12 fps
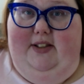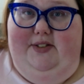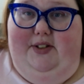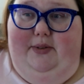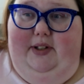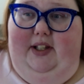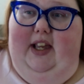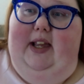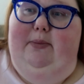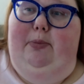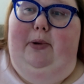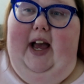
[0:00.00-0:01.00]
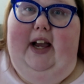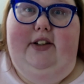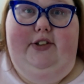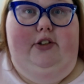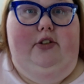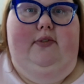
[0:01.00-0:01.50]
is doing a Black
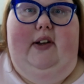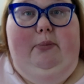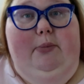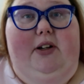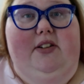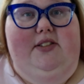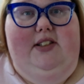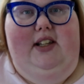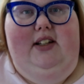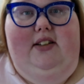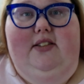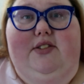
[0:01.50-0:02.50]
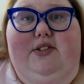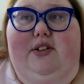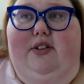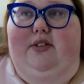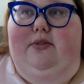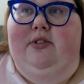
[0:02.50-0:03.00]
November sale.
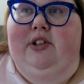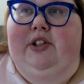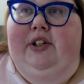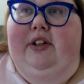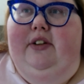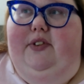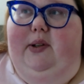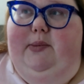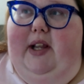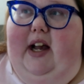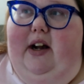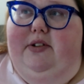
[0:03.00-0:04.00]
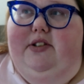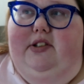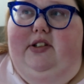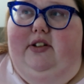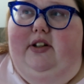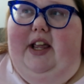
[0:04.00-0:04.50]
So from now
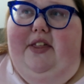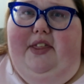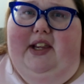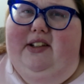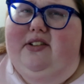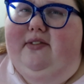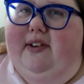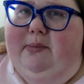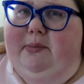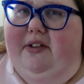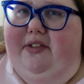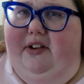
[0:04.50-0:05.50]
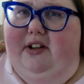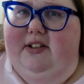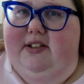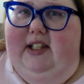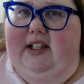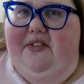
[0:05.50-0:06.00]
until I think November
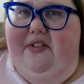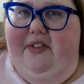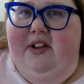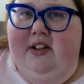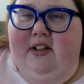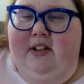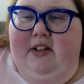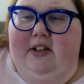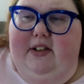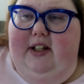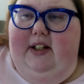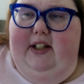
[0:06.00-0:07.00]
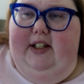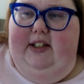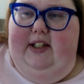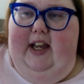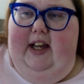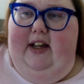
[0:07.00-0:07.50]
13th, they're gonna
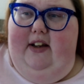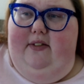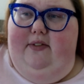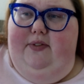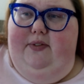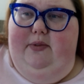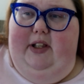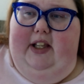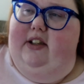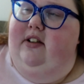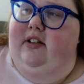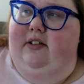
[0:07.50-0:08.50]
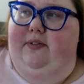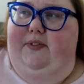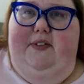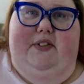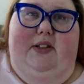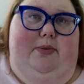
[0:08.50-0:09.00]
have like
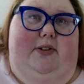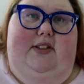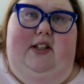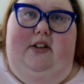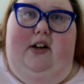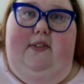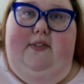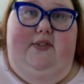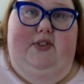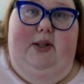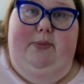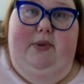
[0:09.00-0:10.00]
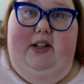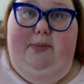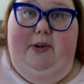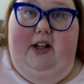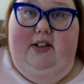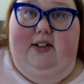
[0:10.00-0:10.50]
50% off of some of their
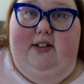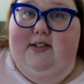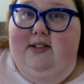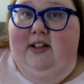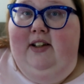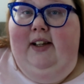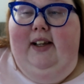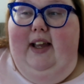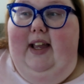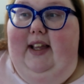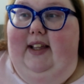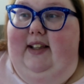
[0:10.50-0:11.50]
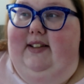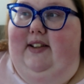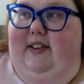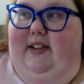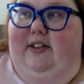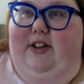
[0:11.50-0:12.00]
products. And
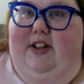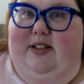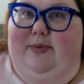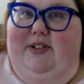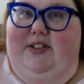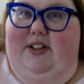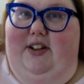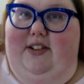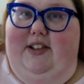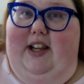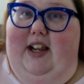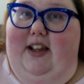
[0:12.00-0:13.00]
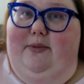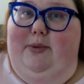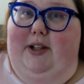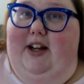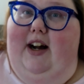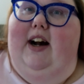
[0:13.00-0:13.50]
the Christmas yarn that I have
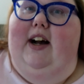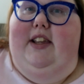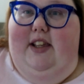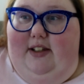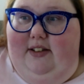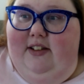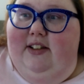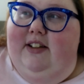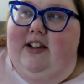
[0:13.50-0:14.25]
been eyeing